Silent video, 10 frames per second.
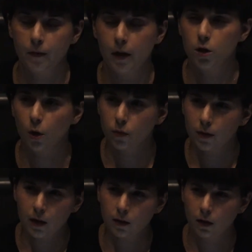I don't
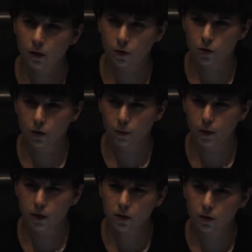think that there's a
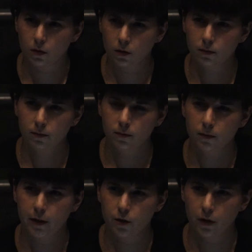Bristol
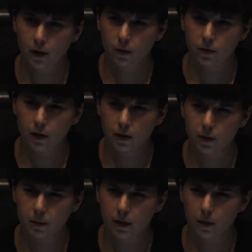Internet of
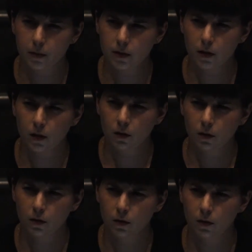Things meetup, is there?
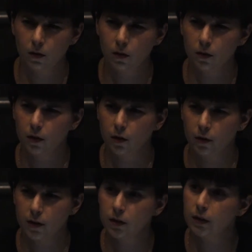There
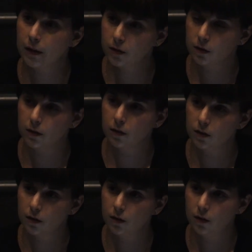is?
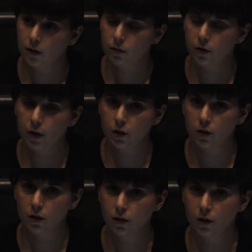Excellent. Very
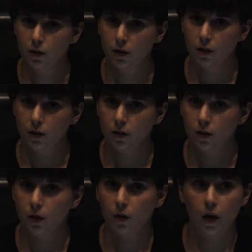good.
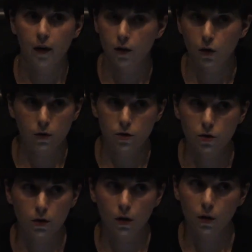I encourage
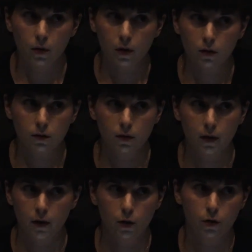you to go there, and
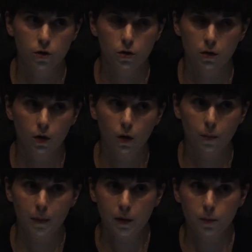I encourage you to go
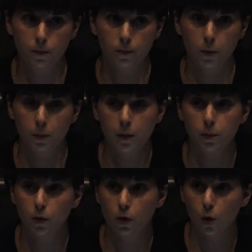meet the
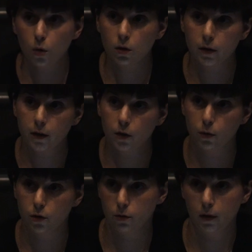people locally who
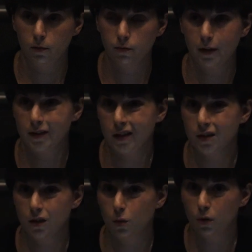are doing
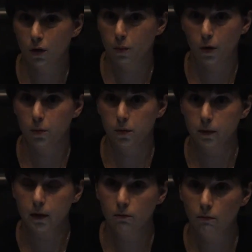fantastic work,
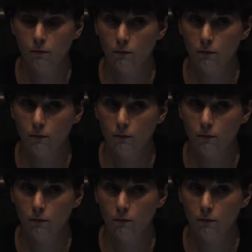probably.